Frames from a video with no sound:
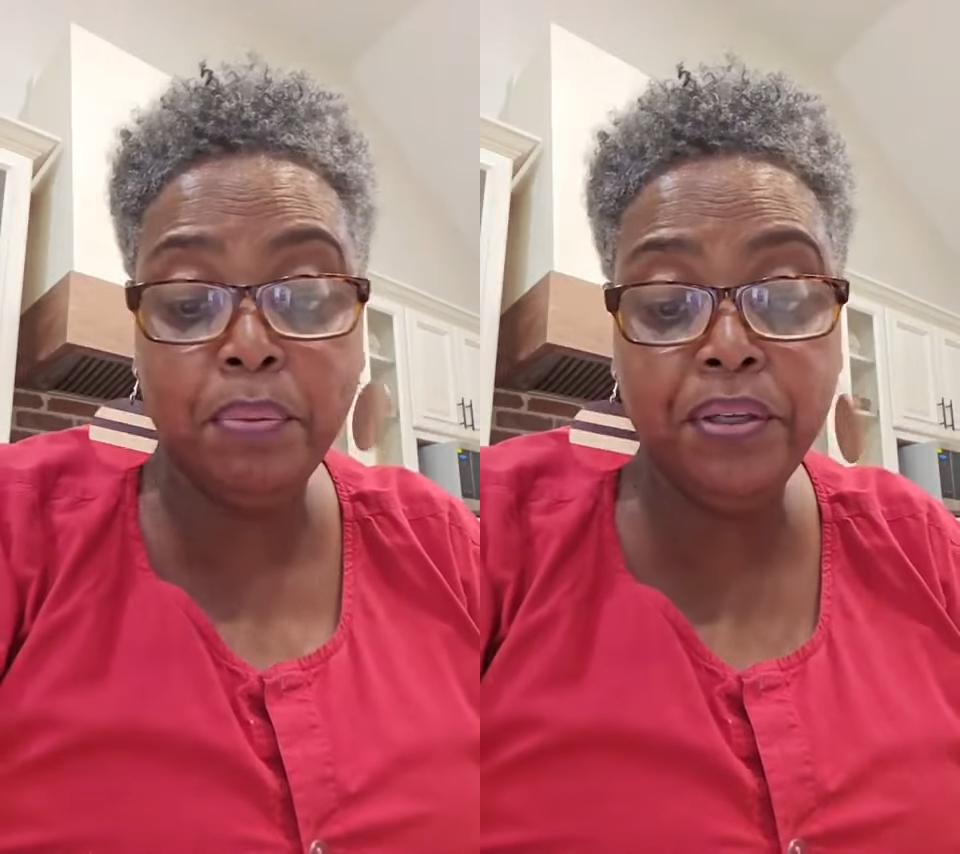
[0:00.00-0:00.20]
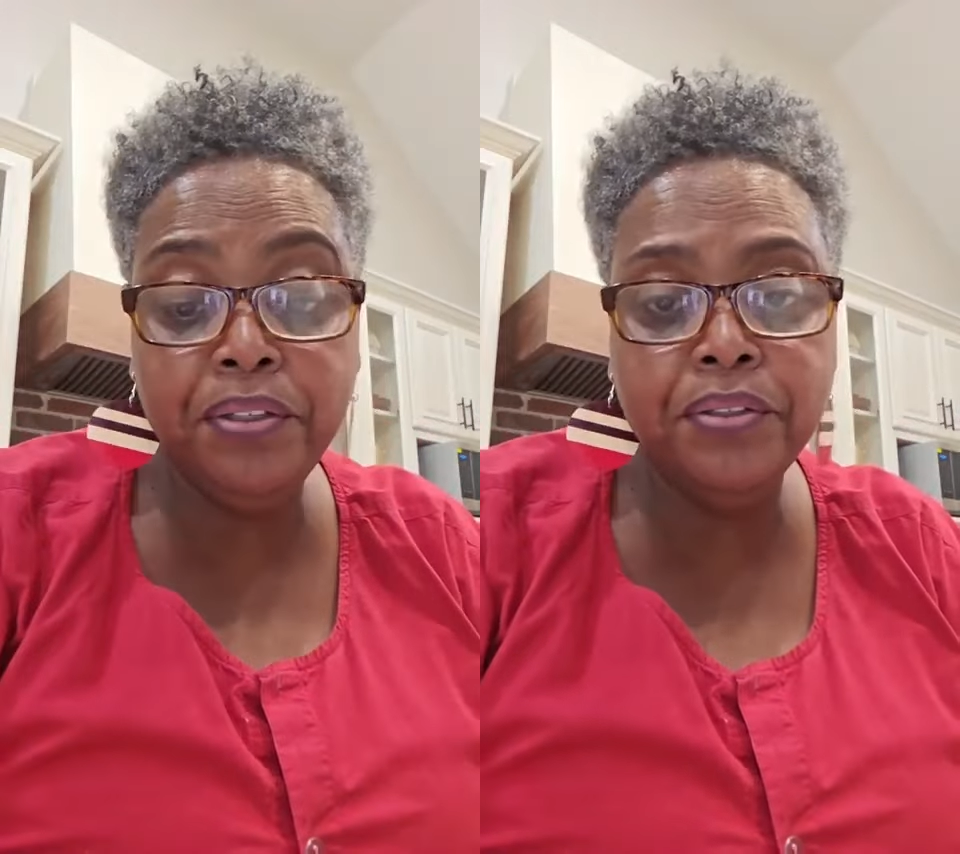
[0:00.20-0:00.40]

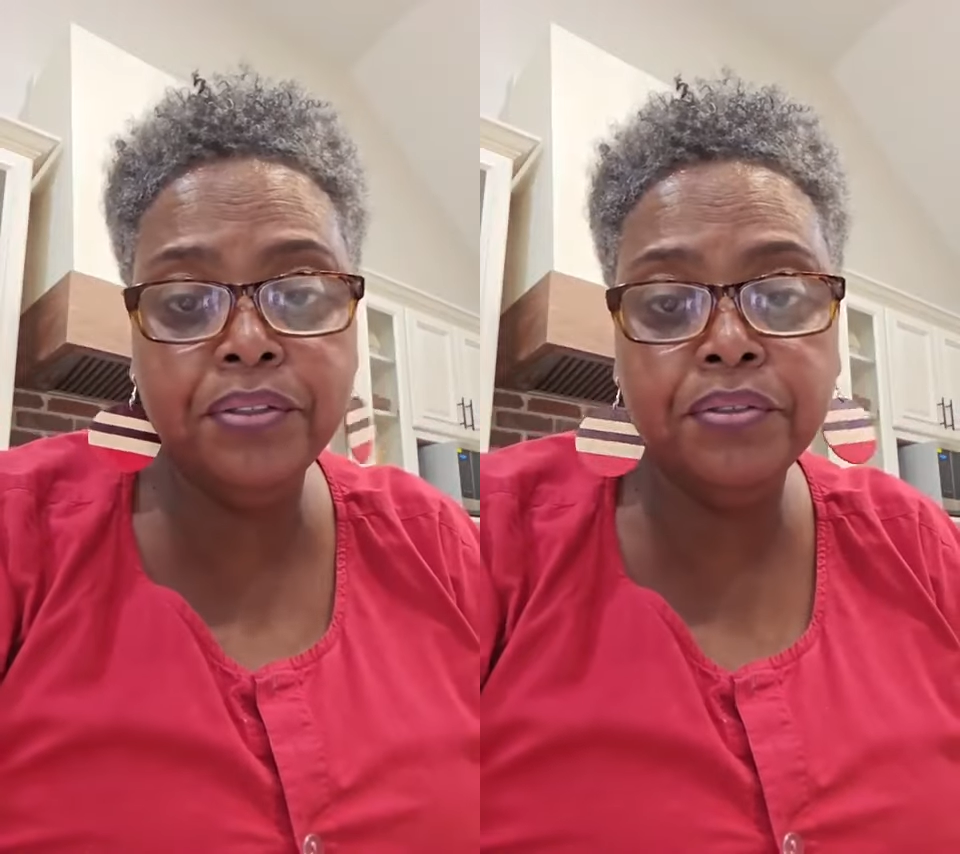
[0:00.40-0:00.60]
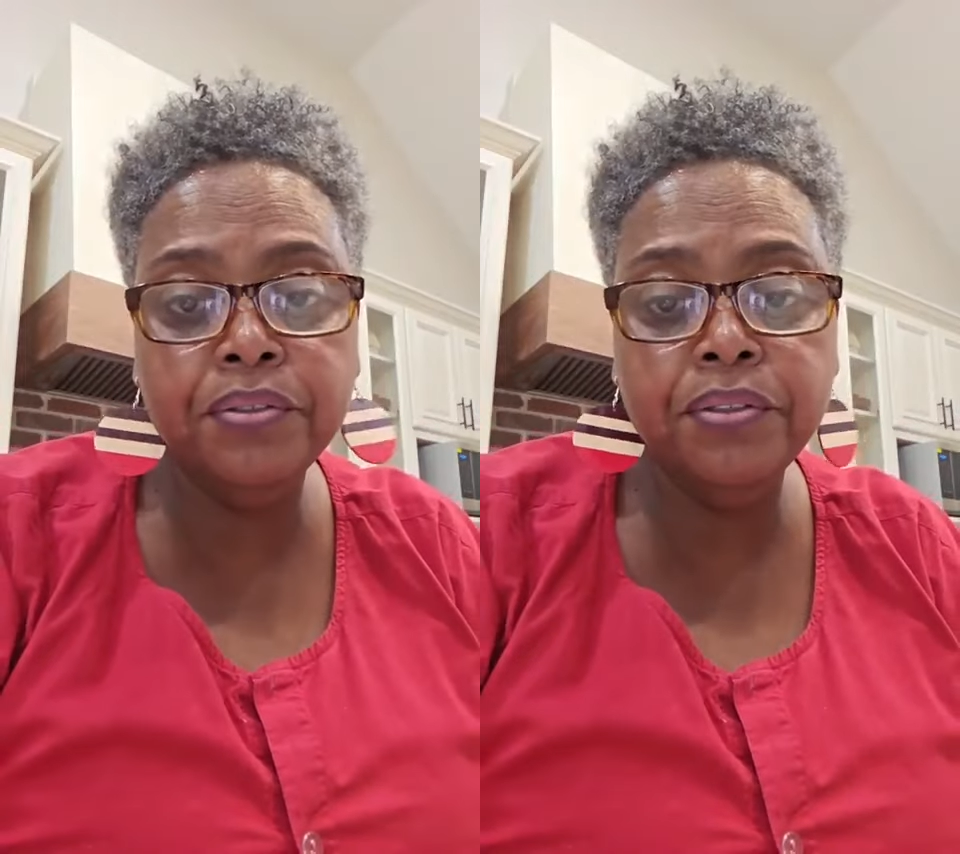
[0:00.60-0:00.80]
piece.
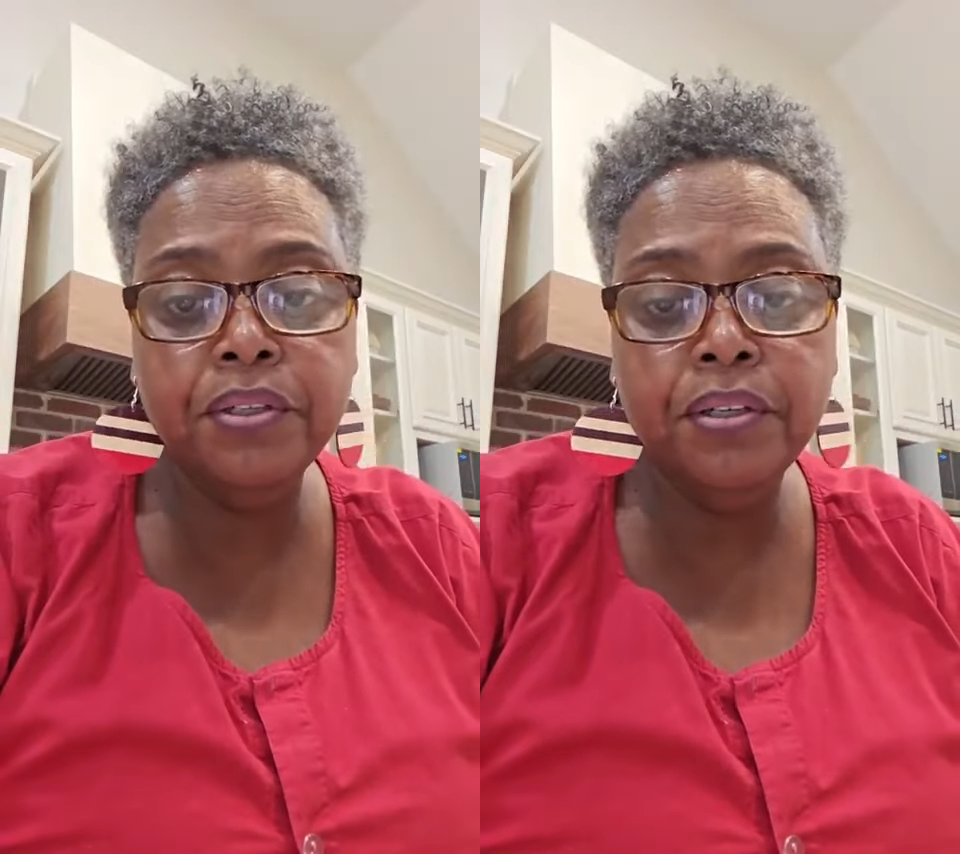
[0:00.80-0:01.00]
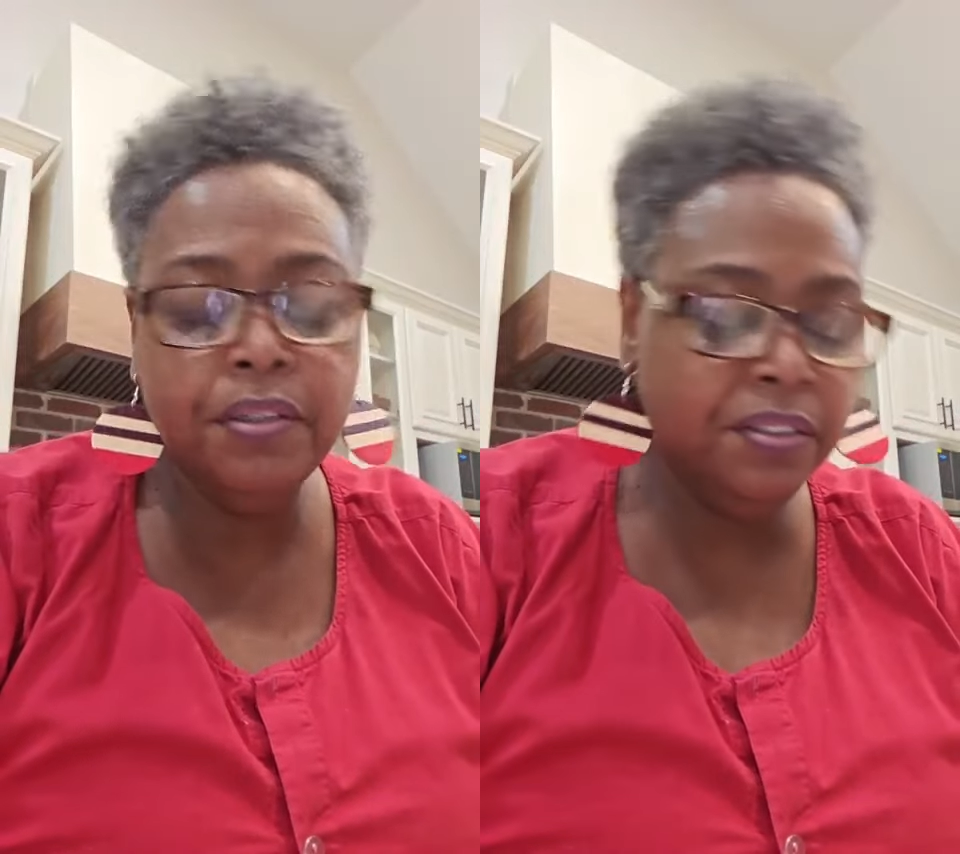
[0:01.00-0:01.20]

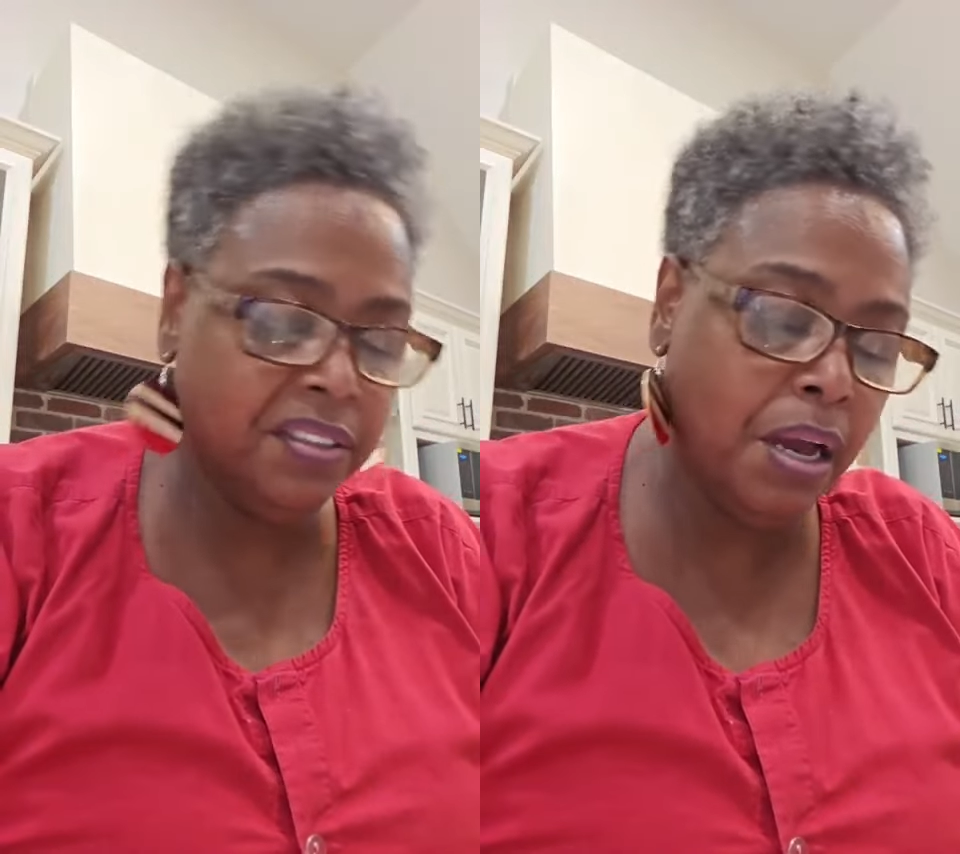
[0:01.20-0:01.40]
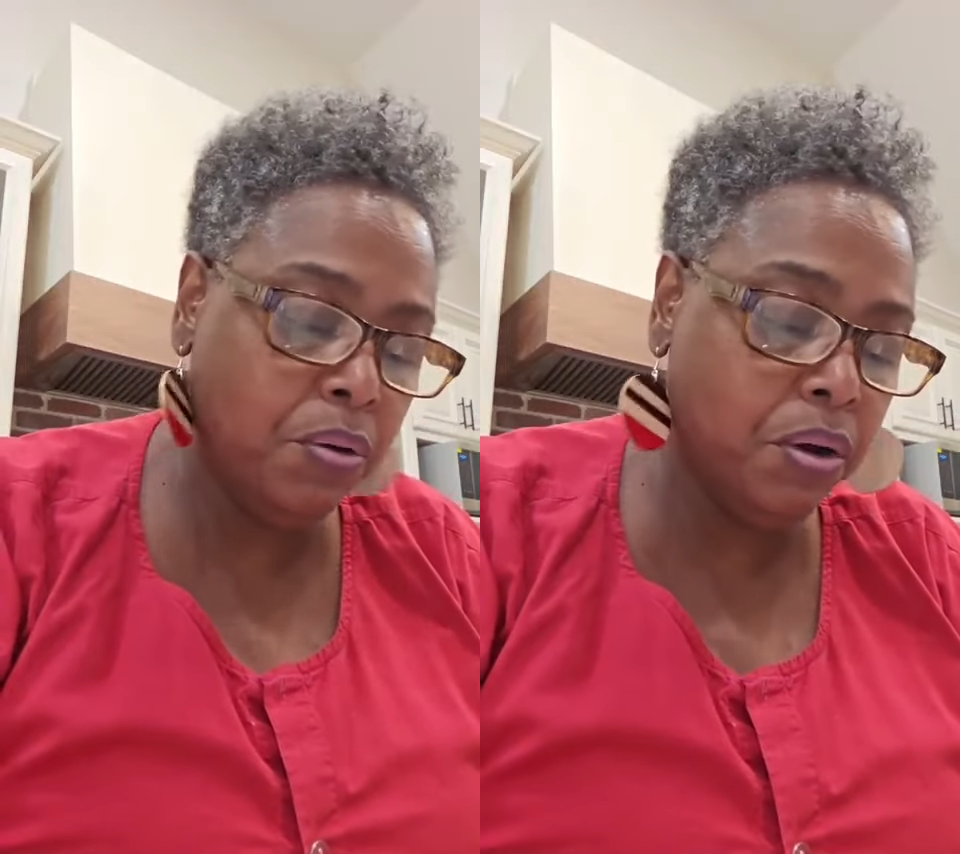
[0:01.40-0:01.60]

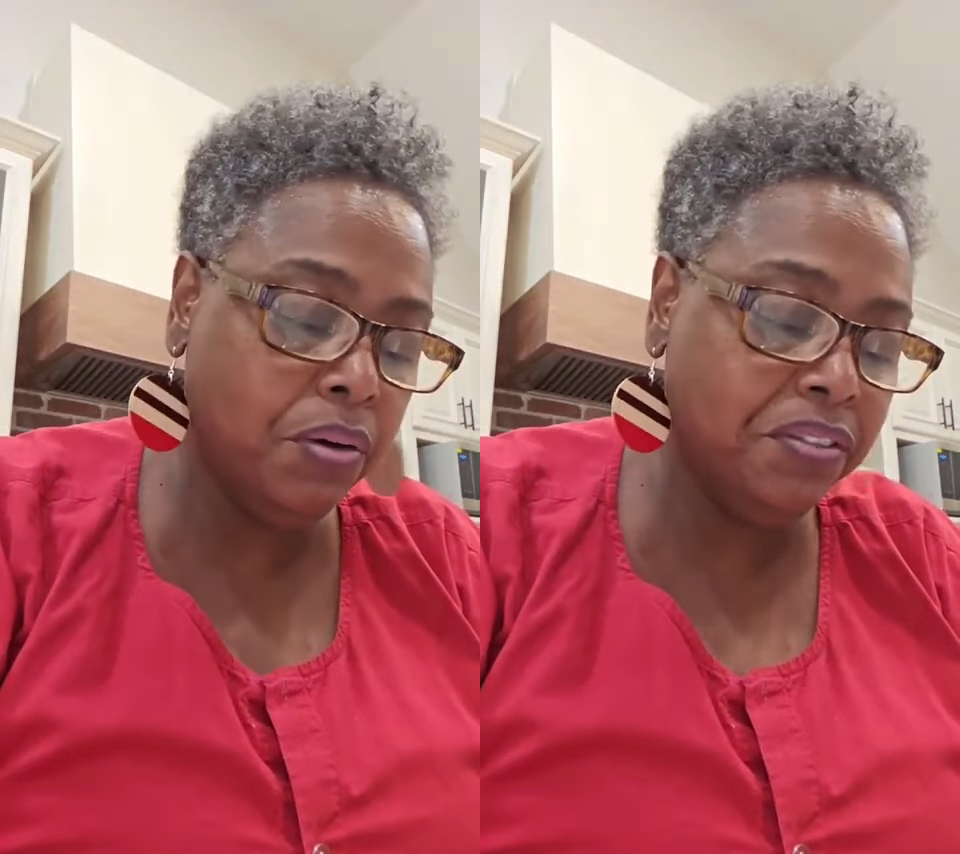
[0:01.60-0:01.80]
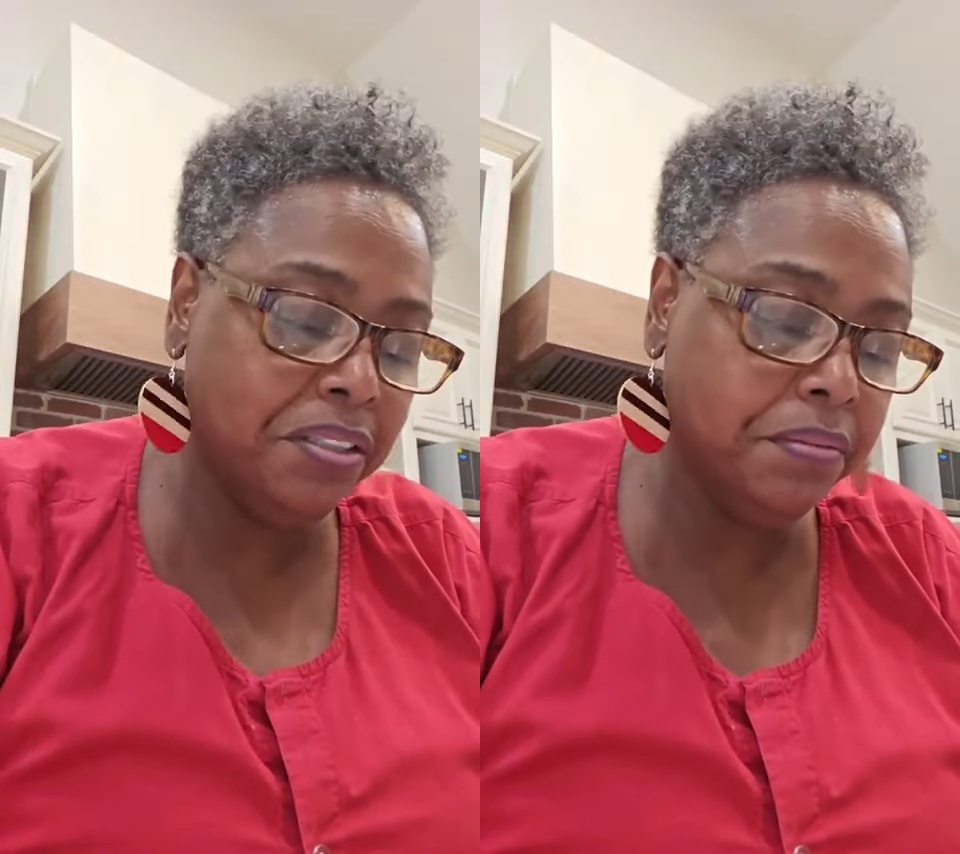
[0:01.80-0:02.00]

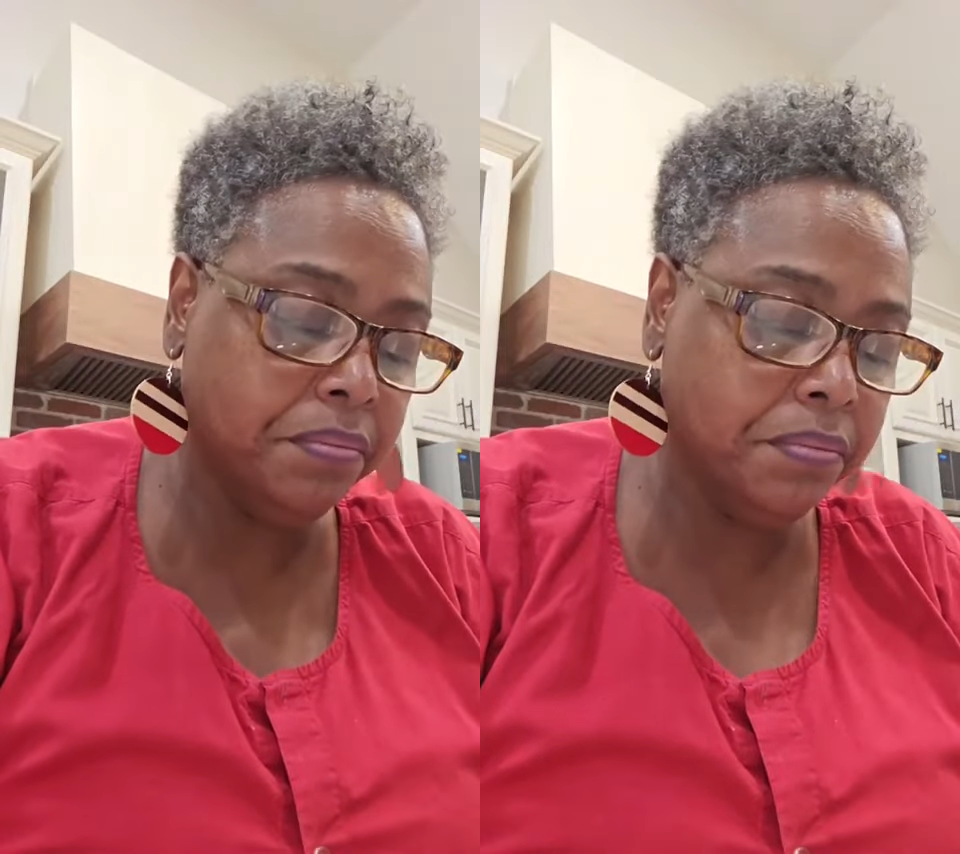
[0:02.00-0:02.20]
Doggone it.